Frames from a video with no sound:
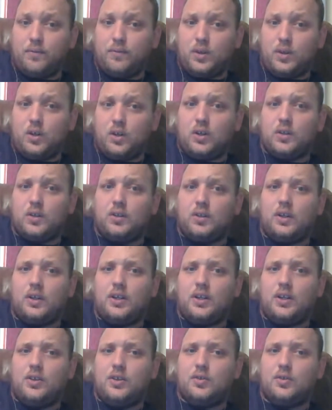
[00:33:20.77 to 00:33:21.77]
gone
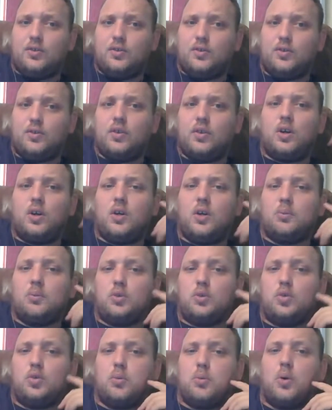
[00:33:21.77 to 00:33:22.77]
and used
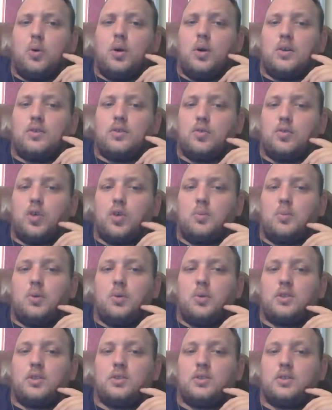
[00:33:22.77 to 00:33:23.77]
Chrome OS and
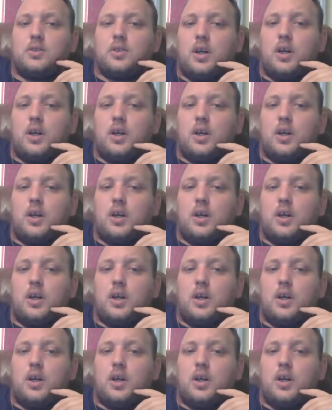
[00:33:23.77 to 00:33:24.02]
Chromebooks